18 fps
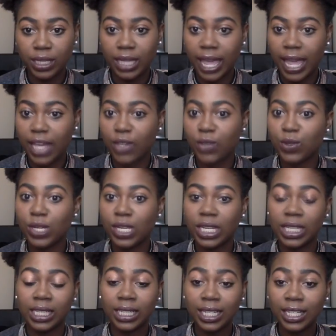Like, you need
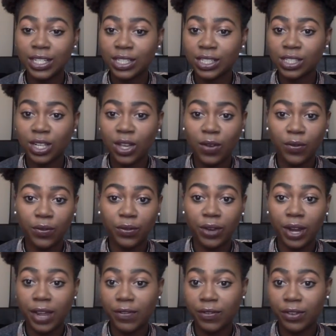a good
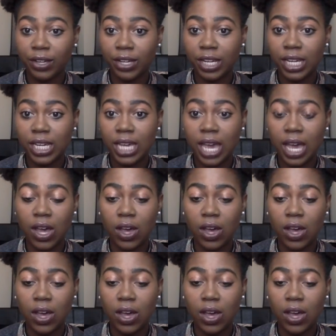sulfate free